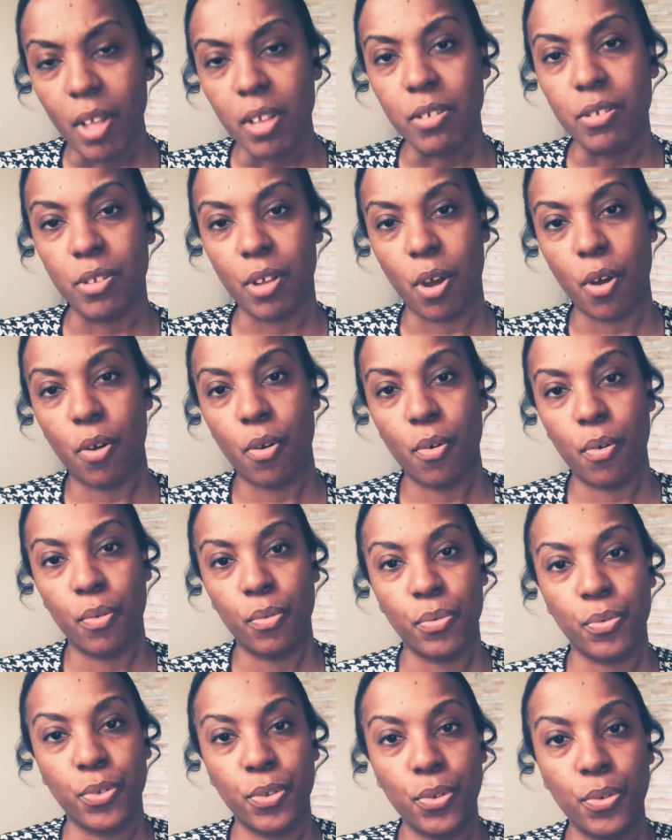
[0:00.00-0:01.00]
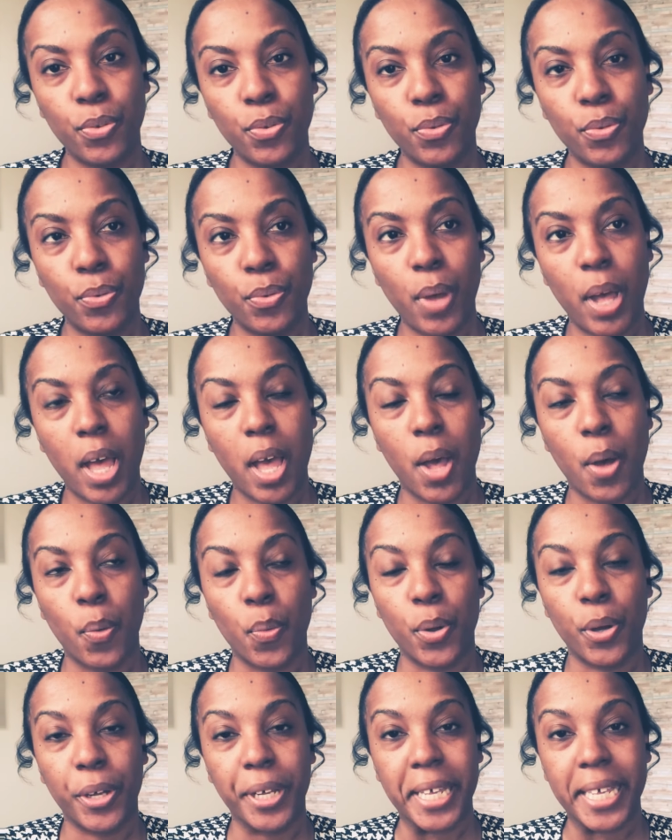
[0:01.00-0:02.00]
So you
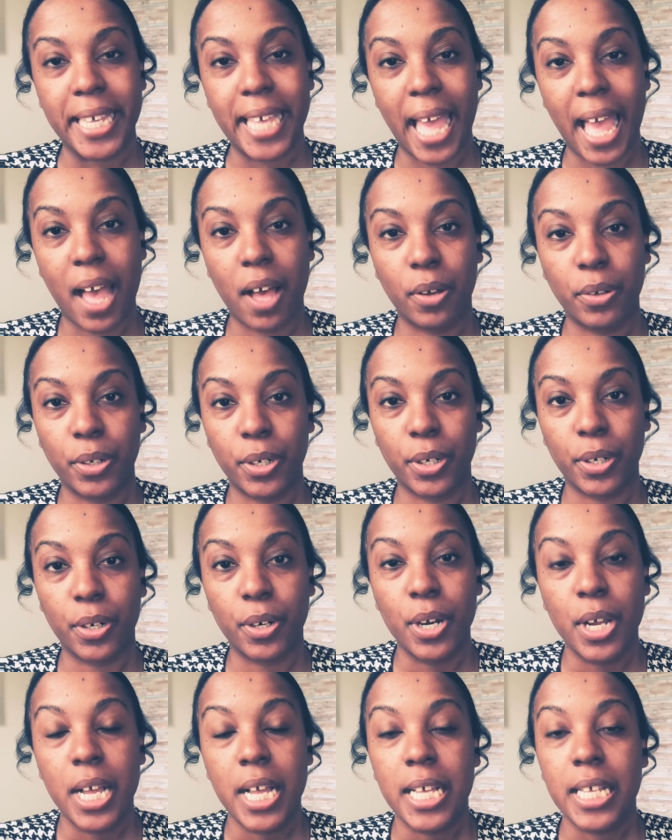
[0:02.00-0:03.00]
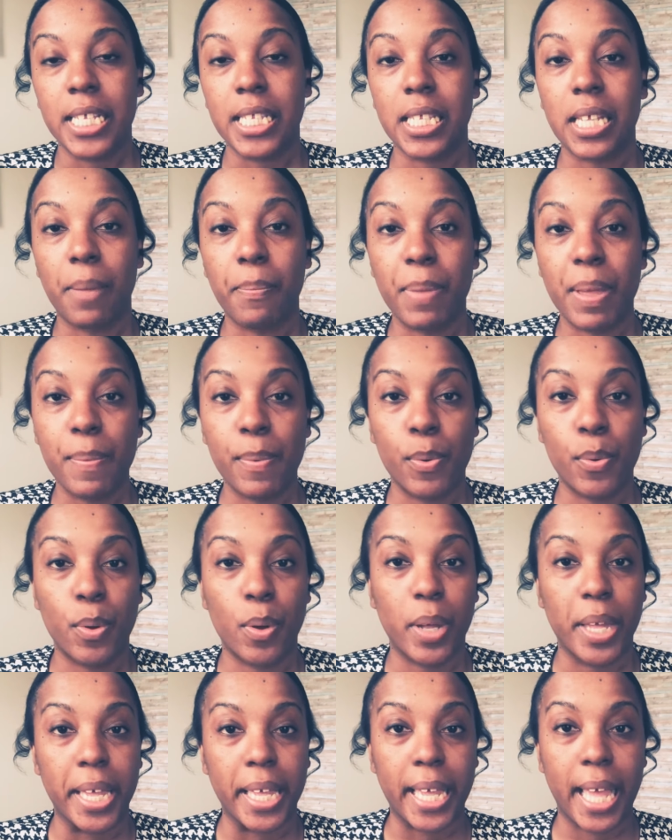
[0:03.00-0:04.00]
will encounter, some people
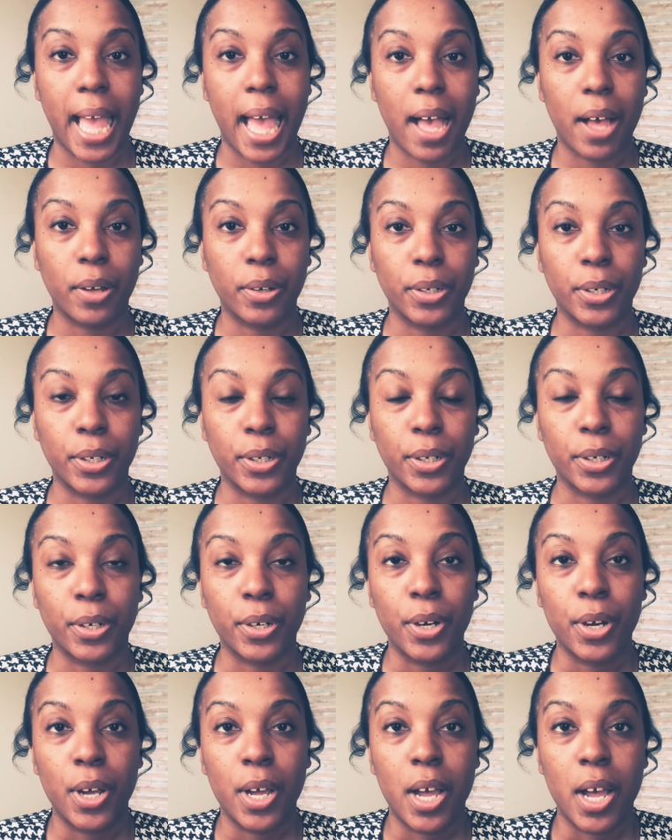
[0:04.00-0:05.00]
will encounter